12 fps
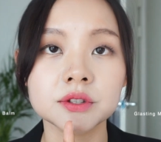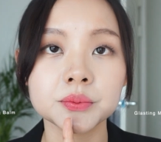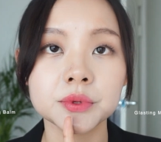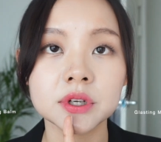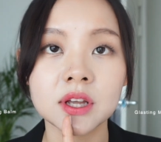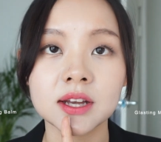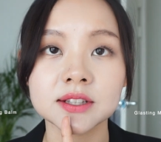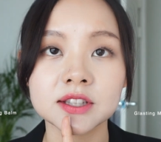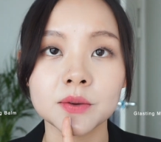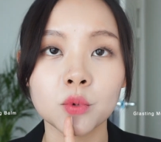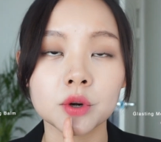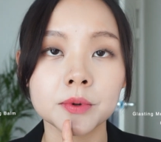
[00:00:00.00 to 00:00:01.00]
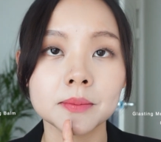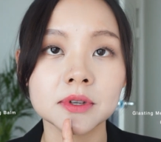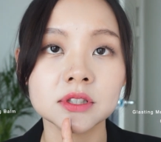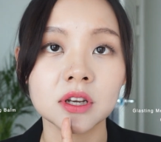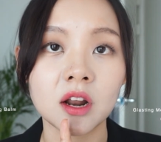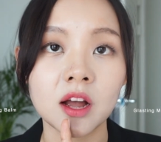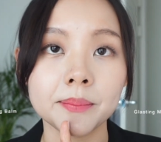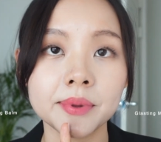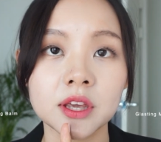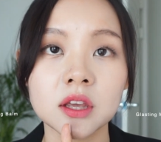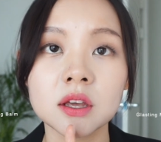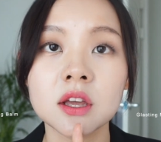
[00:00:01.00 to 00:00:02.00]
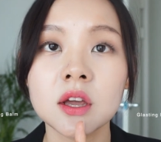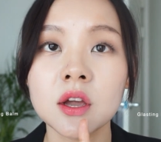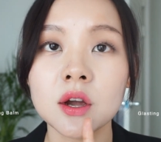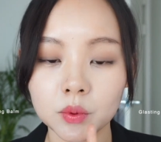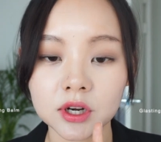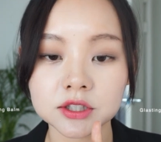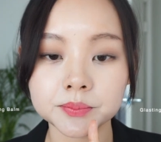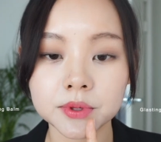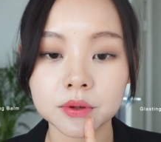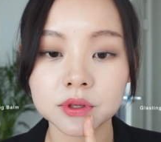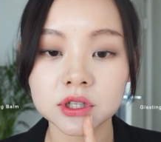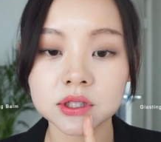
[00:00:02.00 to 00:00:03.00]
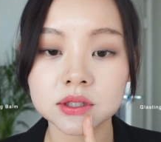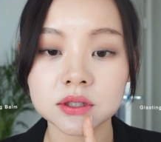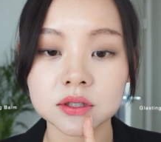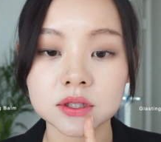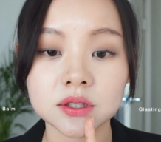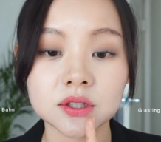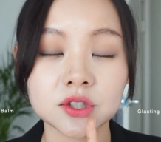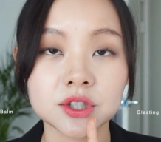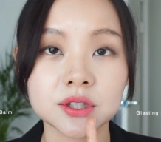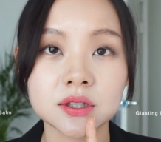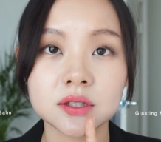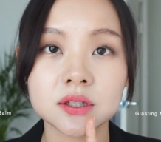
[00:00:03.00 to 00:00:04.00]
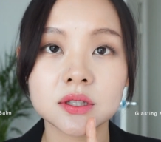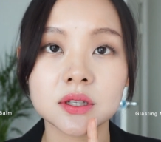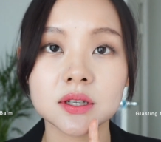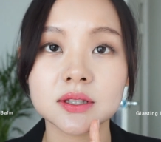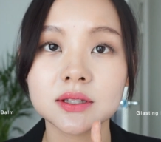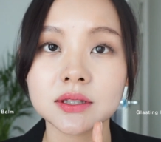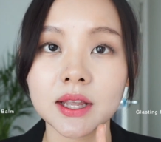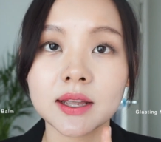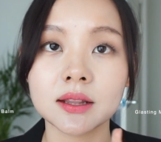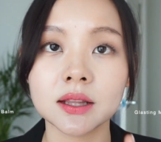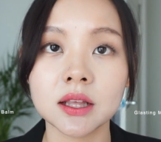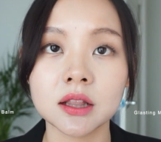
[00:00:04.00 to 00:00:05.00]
This one has a more pigmented hot pink, whereas Peonies is just slightly